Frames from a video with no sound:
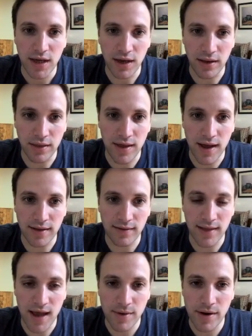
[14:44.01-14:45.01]
in
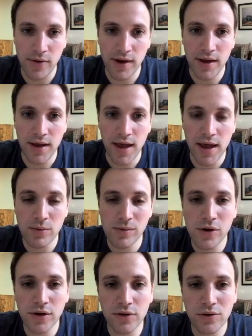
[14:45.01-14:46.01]
that library, and we're
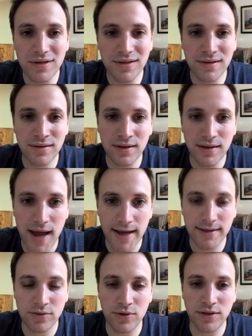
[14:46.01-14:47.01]
going to use the
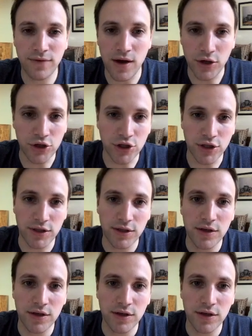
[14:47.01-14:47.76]
Dijkstra's function.